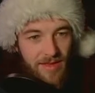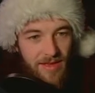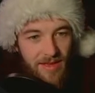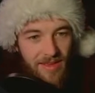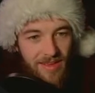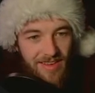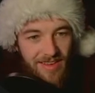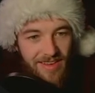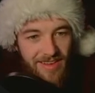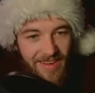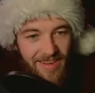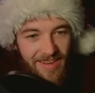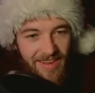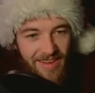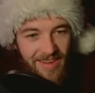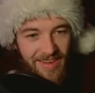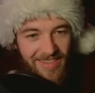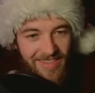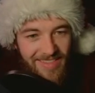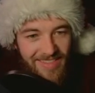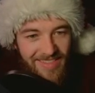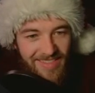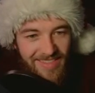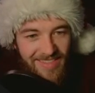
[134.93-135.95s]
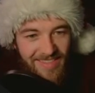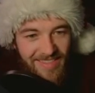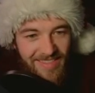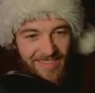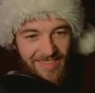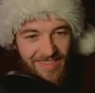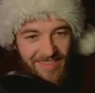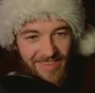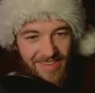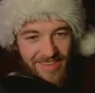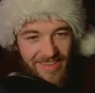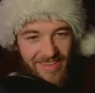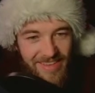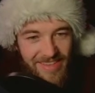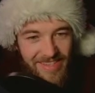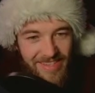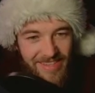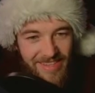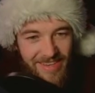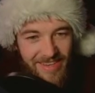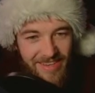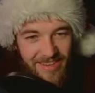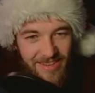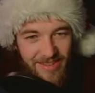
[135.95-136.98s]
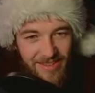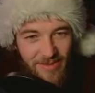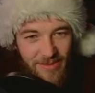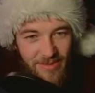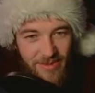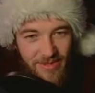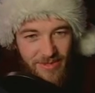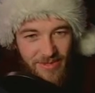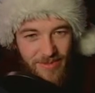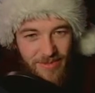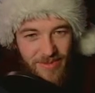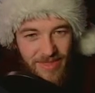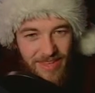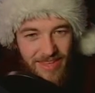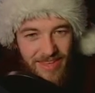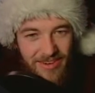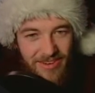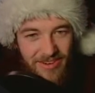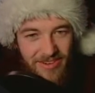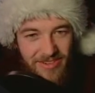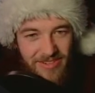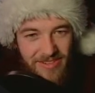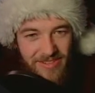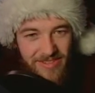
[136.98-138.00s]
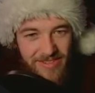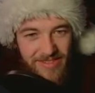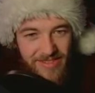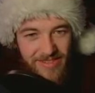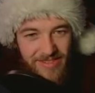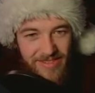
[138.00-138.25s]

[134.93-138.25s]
Ah, it's an octopus with ears.